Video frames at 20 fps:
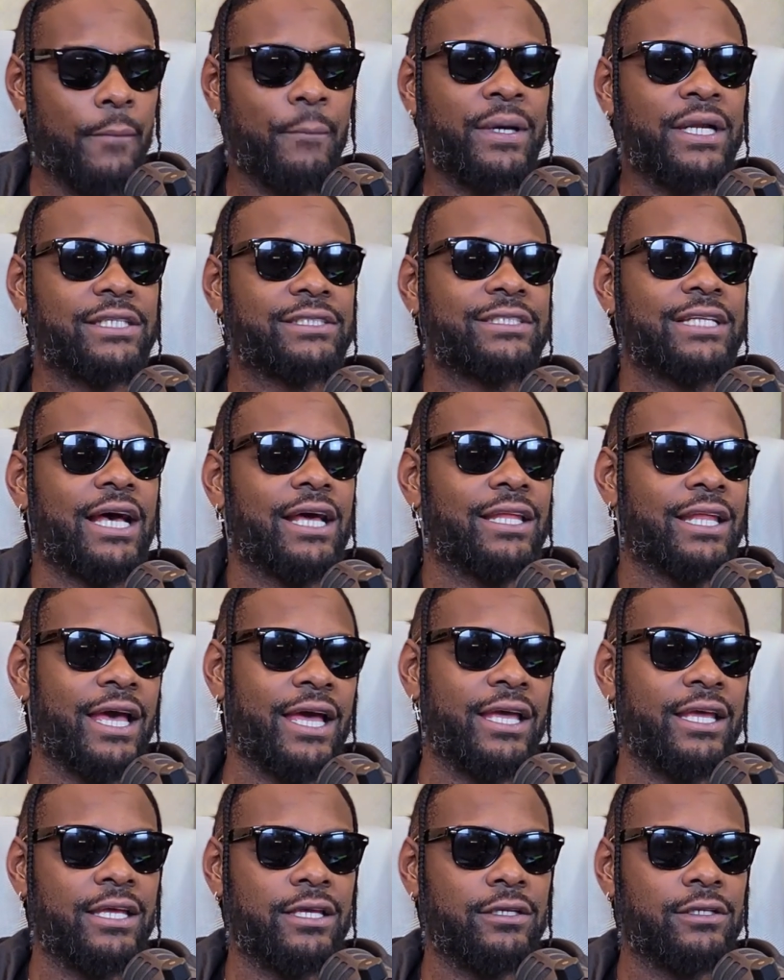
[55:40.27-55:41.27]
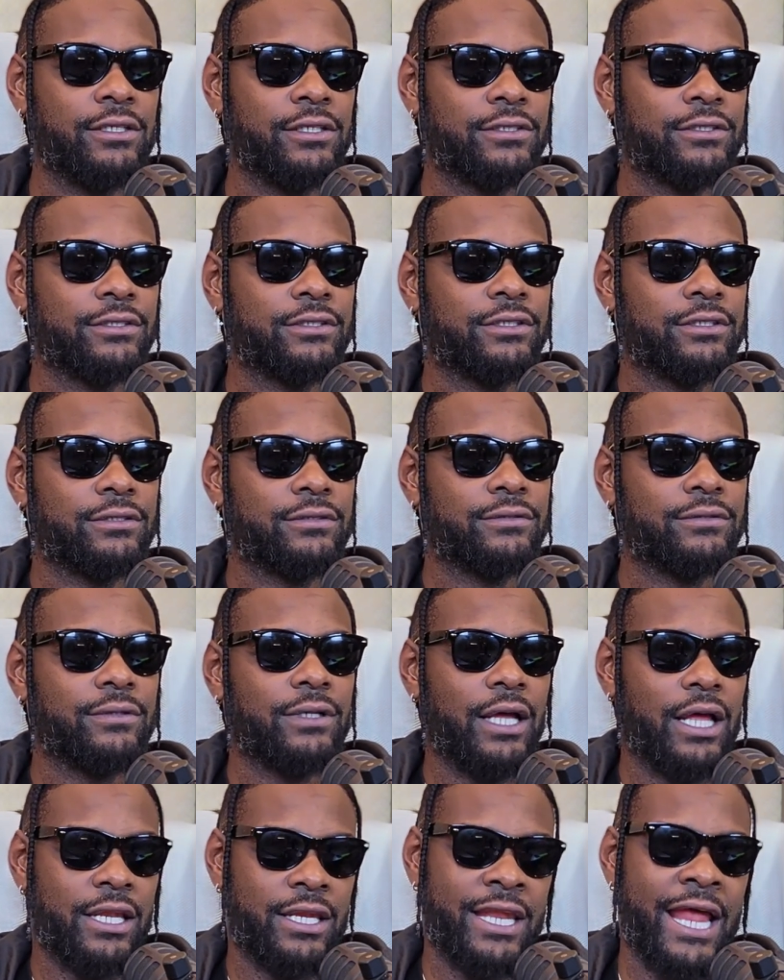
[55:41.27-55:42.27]
But it's not like
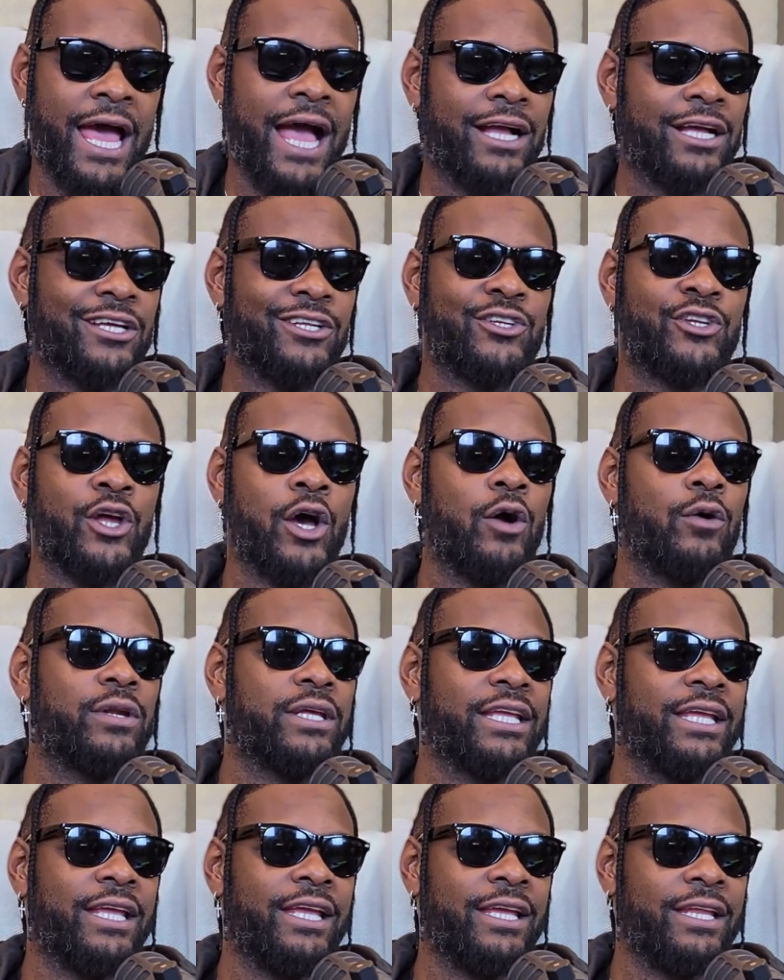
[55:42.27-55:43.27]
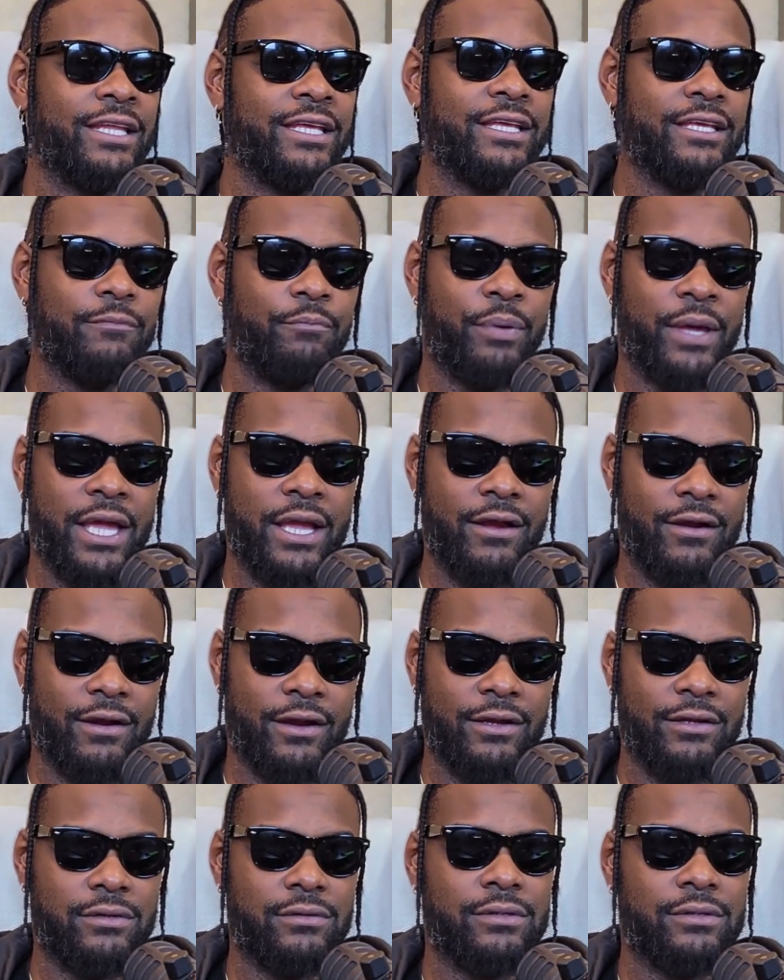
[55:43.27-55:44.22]
not condoning any parent.